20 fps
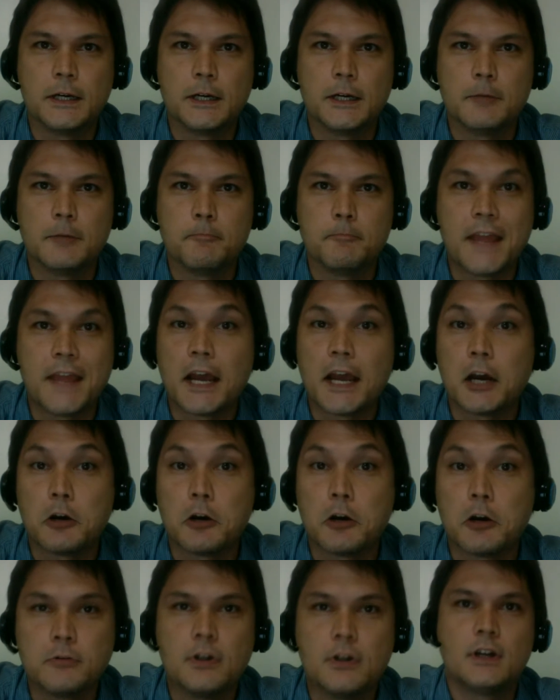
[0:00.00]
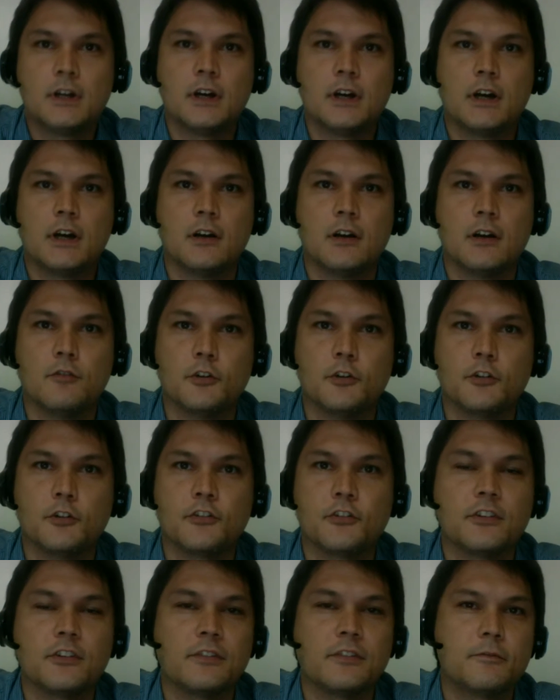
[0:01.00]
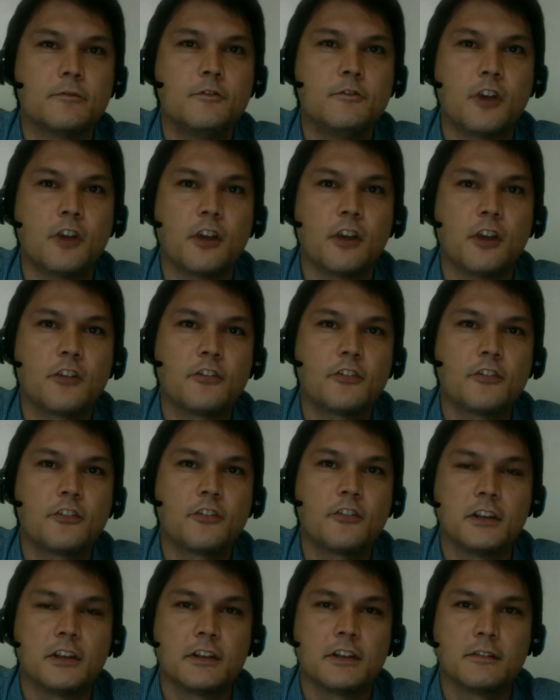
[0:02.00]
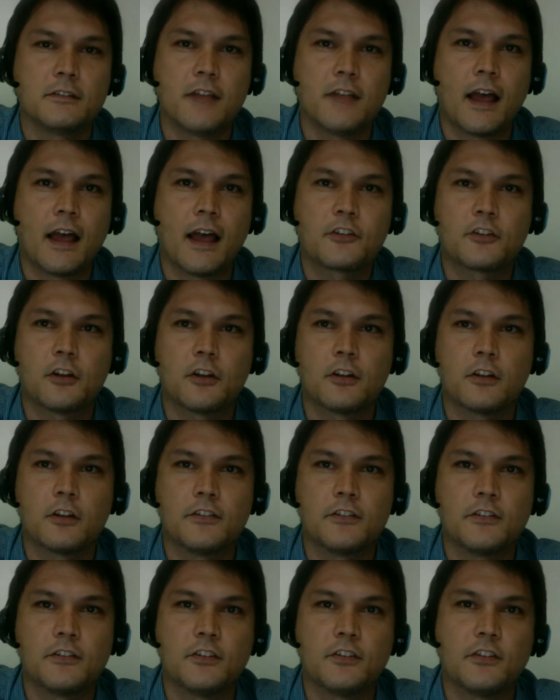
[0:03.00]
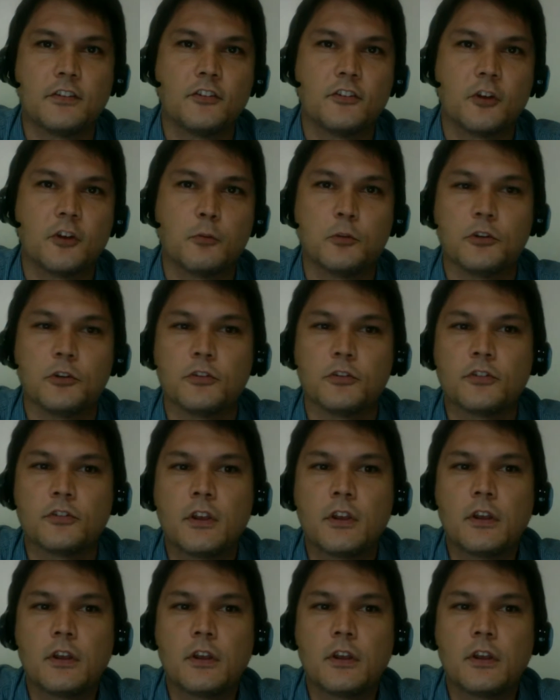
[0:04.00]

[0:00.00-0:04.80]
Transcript: now versus just seeing last holiday season's numbers.